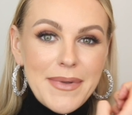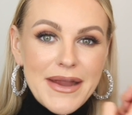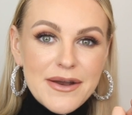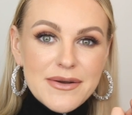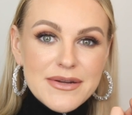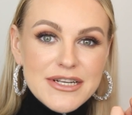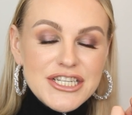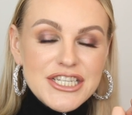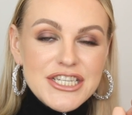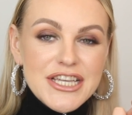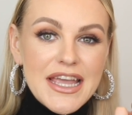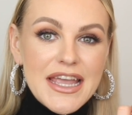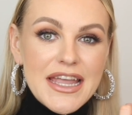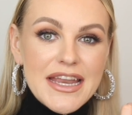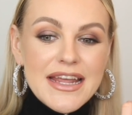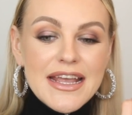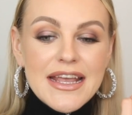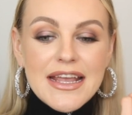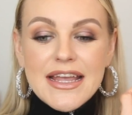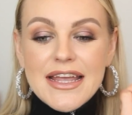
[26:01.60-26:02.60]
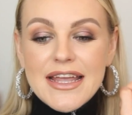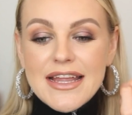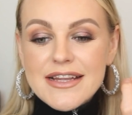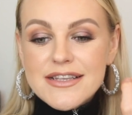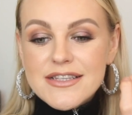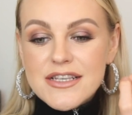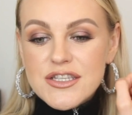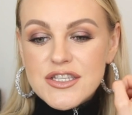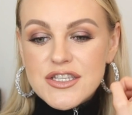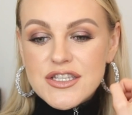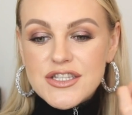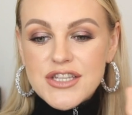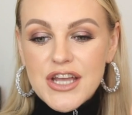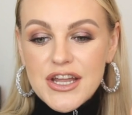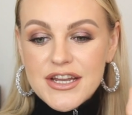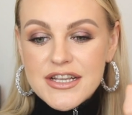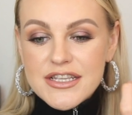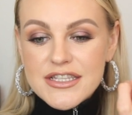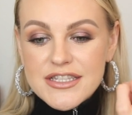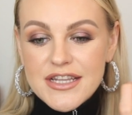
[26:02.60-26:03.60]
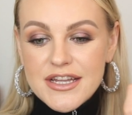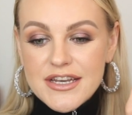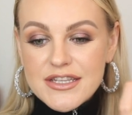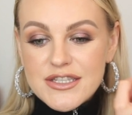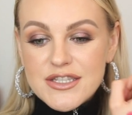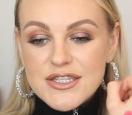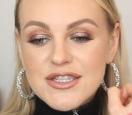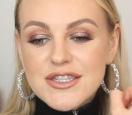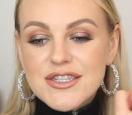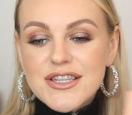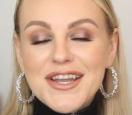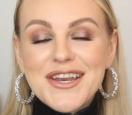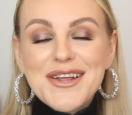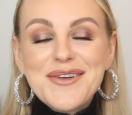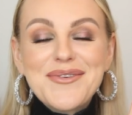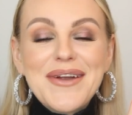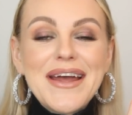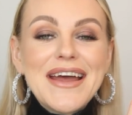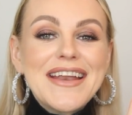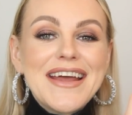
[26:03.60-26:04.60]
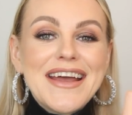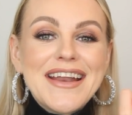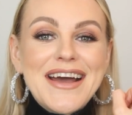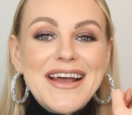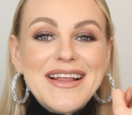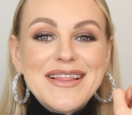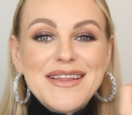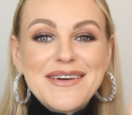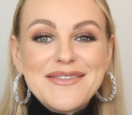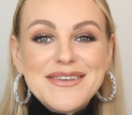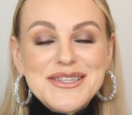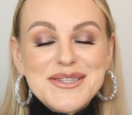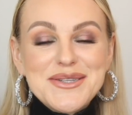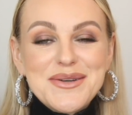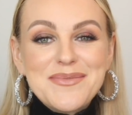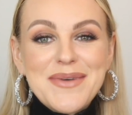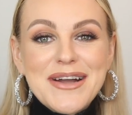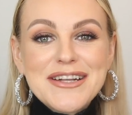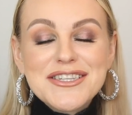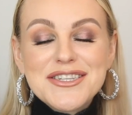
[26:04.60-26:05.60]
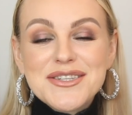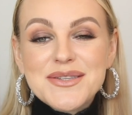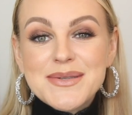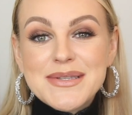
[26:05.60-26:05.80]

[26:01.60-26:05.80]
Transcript: berry shade. It is a stunning, stunning, stunning red, and I love it so much.